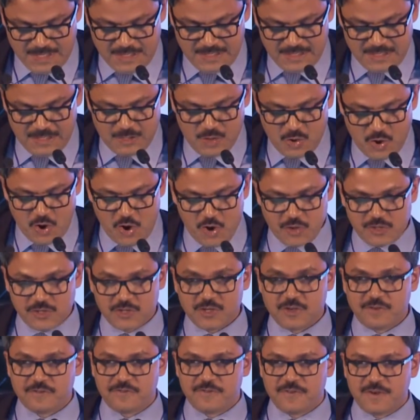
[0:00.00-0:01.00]
in the north
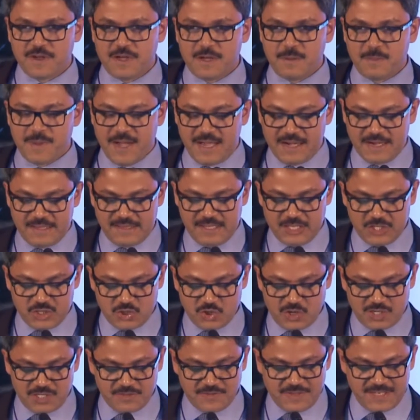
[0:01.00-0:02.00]
of uh, Bangladesh,
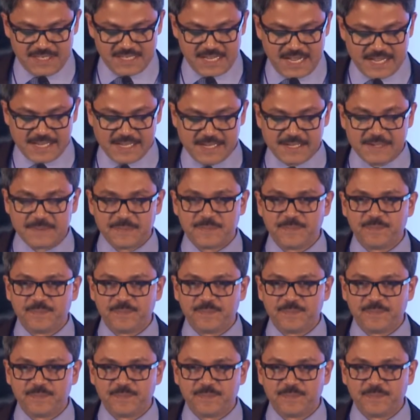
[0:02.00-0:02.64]
not even Dhaka.